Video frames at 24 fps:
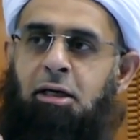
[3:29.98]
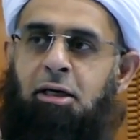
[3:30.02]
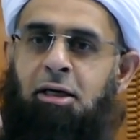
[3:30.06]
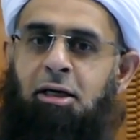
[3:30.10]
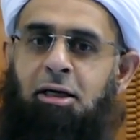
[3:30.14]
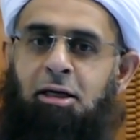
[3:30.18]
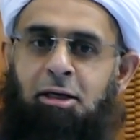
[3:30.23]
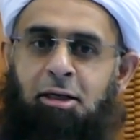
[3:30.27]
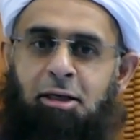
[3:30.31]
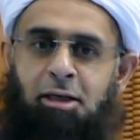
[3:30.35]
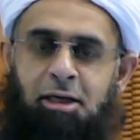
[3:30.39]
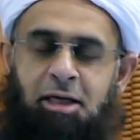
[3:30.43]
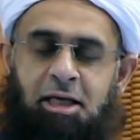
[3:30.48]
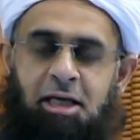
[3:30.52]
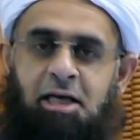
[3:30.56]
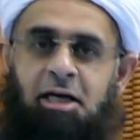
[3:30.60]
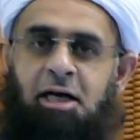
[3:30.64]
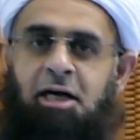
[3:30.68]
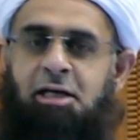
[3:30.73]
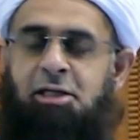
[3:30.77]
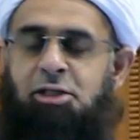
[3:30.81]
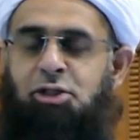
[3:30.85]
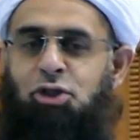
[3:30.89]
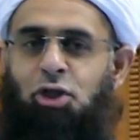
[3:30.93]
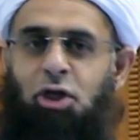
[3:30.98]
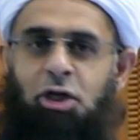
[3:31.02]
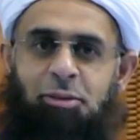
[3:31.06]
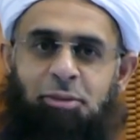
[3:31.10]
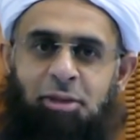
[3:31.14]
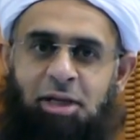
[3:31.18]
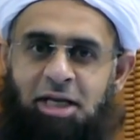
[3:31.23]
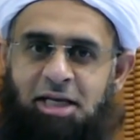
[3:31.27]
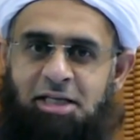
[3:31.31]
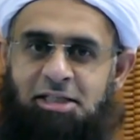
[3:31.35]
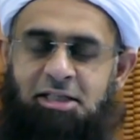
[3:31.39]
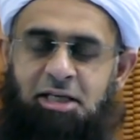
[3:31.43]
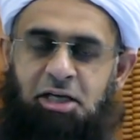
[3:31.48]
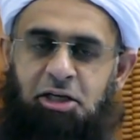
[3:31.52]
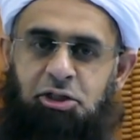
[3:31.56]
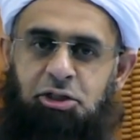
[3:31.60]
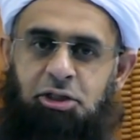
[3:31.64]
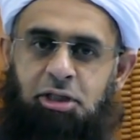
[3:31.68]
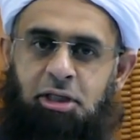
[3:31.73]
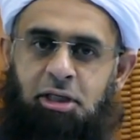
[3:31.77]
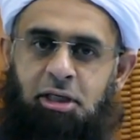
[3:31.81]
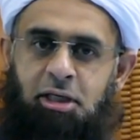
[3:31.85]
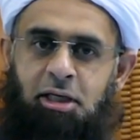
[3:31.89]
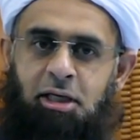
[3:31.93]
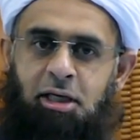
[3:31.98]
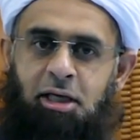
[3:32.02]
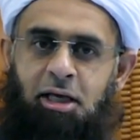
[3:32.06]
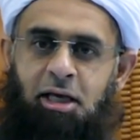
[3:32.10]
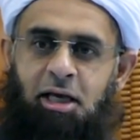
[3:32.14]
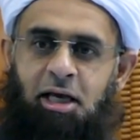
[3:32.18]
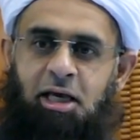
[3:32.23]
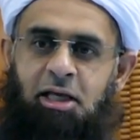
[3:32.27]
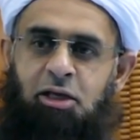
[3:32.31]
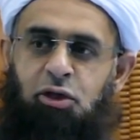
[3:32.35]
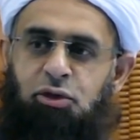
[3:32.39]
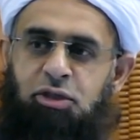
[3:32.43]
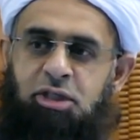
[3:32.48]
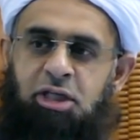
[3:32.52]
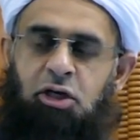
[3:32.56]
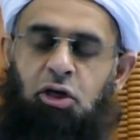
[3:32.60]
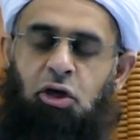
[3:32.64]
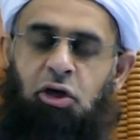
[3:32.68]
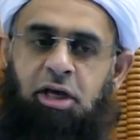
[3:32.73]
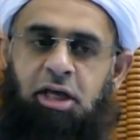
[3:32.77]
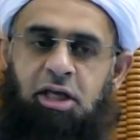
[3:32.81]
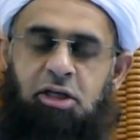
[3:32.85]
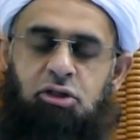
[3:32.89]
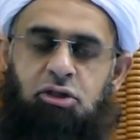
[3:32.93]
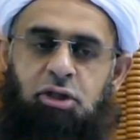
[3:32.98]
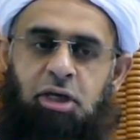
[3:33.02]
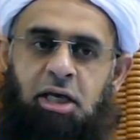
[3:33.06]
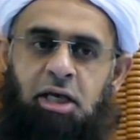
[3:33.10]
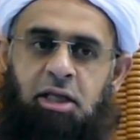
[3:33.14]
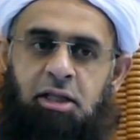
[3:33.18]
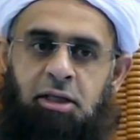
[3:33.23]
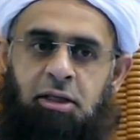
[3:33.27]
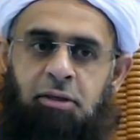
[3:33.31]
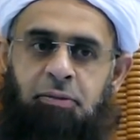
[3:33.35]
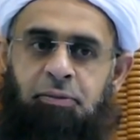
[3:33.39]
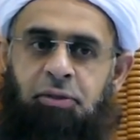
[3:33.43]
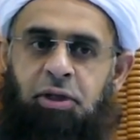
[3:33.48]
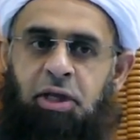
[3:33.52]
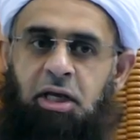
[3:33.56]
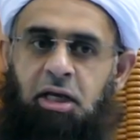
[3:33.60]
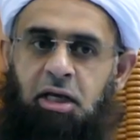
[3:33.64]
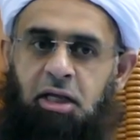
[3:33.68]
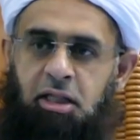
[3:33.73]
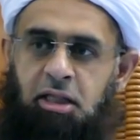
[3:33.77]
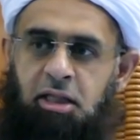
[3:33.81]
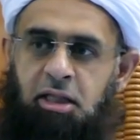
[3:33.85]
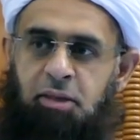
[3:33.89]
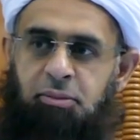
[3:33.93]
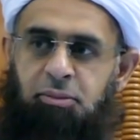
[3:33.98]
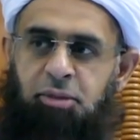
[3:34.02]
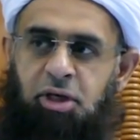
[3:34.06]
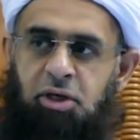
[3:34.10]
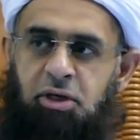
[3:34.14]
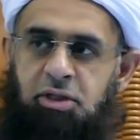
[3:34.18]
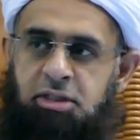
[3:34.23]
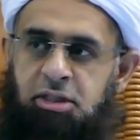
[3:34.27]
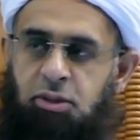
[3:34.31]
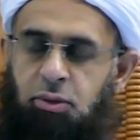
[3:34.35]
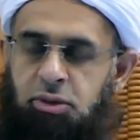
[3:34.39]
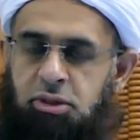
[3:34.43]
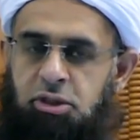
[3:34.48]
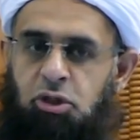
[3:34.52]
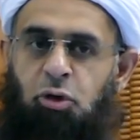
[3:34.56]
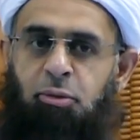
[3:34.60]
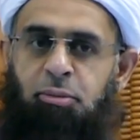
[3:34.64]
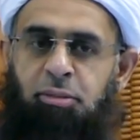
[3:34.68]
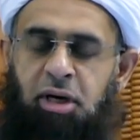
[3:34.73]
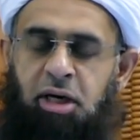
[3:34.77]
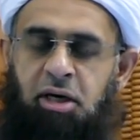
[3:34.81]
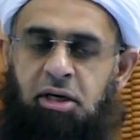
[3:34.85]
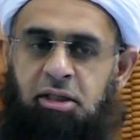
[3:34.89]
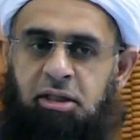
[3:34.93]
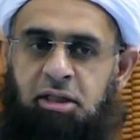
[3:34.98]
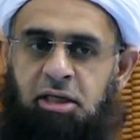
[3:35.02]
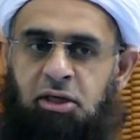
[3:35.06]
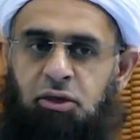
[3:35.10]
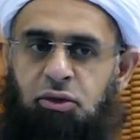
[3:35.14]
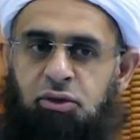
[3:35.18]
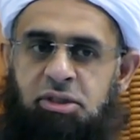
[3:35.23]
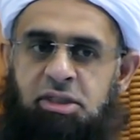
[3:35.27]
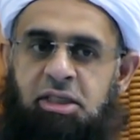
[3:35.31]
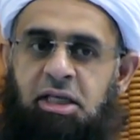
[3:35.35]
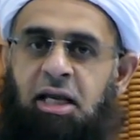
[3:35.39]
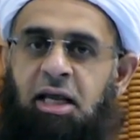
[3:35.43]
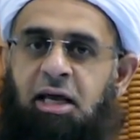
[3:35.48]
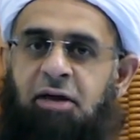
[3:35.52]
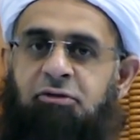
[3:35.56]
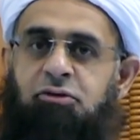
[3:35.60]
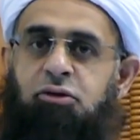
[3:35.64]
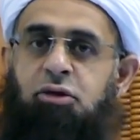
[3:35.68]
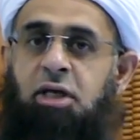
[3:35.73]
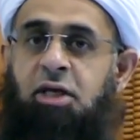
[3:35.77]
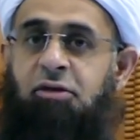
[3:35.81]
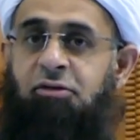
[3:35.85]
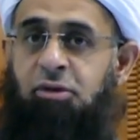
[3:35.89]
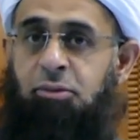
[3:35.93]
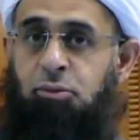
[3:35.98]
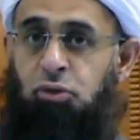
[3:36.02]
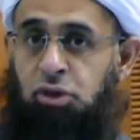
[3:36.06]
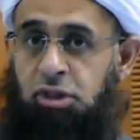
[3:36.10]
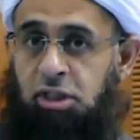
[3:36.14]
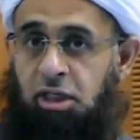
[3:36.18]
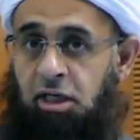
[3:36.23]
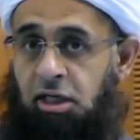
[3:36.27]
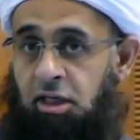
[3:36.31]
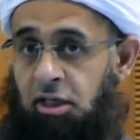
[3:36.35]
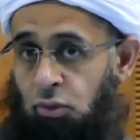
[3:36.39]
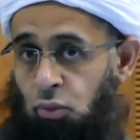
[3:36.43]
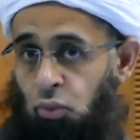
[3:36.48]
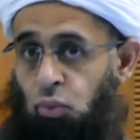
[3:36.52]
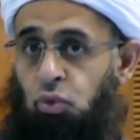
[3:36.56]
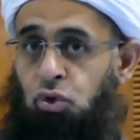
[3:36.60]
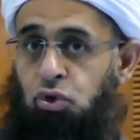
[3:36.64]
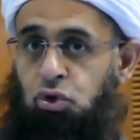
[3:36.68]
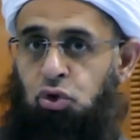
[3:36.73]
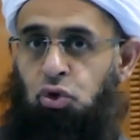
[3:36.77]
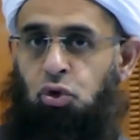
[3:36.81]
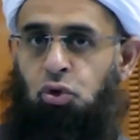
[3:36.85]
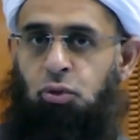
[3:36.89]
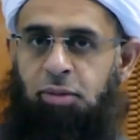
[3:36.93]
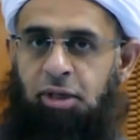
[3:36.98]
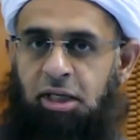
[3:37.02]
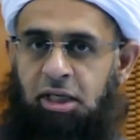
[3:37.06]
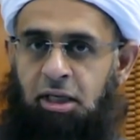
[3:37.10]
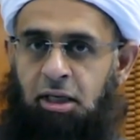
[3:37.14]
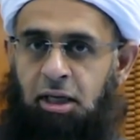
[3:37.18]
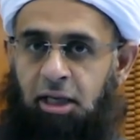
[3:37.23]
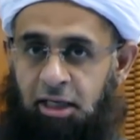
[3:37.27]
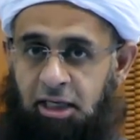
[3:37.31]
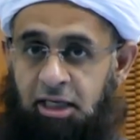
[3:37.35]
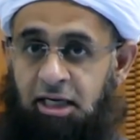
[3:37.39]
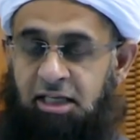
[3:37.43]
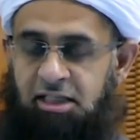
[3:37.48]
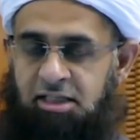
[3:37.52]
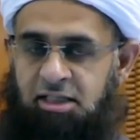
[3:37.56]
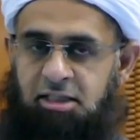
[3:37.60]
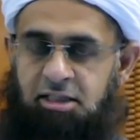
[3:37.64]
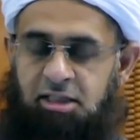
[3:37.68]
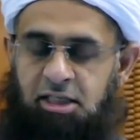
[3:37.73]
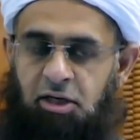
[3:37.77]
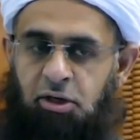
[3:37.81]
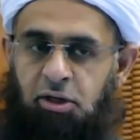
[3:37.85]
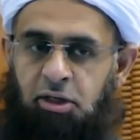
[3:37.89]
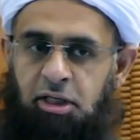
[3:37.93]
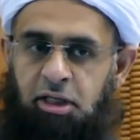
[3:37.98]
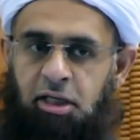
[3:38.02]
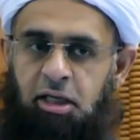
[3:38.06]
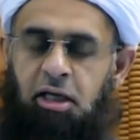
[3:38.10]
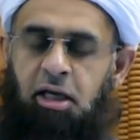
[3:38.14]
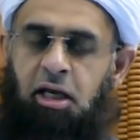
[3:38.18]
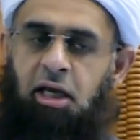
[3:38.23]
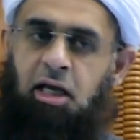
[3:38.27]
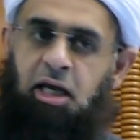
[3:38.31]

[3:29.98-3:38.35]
nikah solemnization, and you did not get together, then because there was no mahr there, you still have to give a mut'a wujuban, like necessarily.